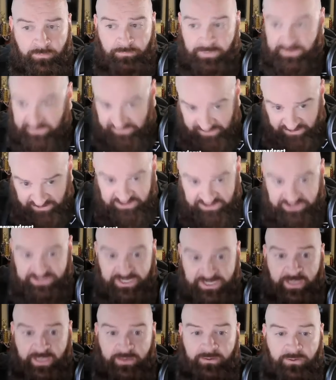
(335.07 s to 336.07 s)
But this
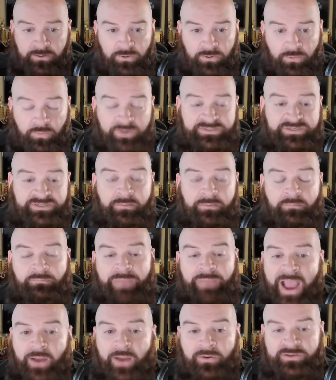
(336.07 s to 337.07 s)
shit was an
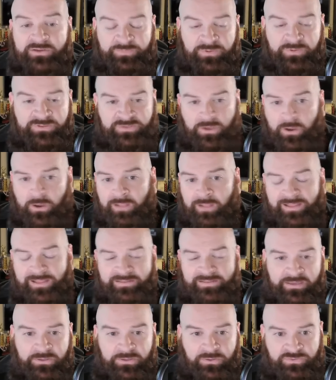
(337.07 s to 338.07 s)
embarrassment to all
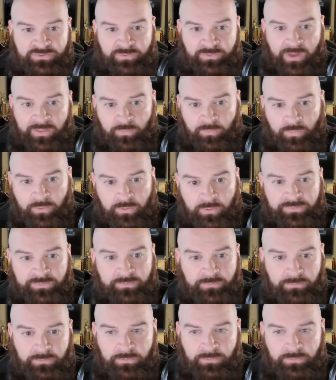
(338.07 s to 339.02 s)
Latinos around the world.